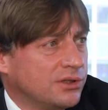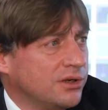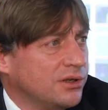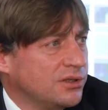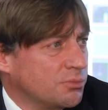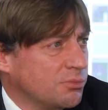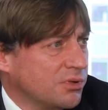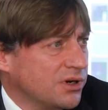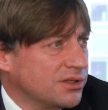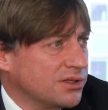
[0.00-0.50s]

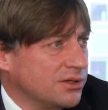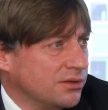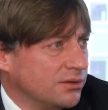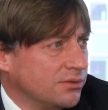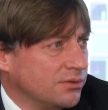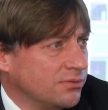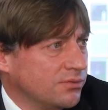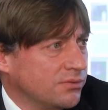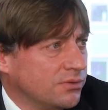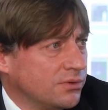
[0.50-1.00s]
and
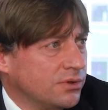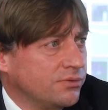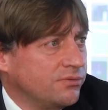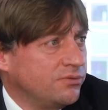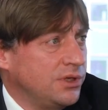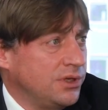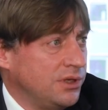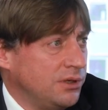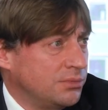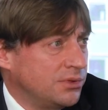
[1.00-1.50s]
our
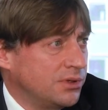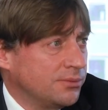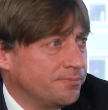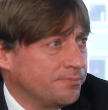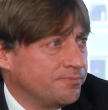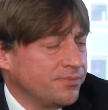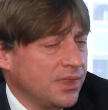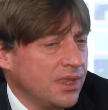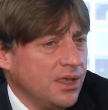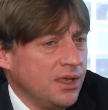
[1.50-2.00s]
share
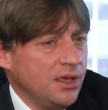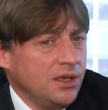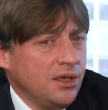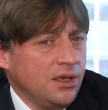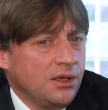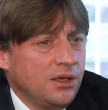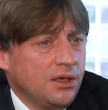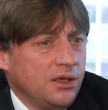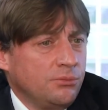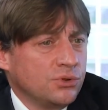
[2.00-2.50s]
in
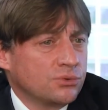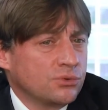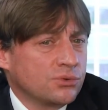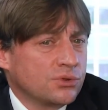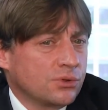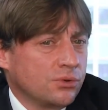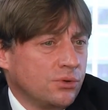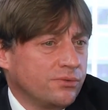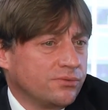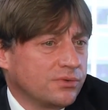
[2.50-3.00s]
Egypt is
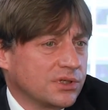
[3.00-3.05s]
more than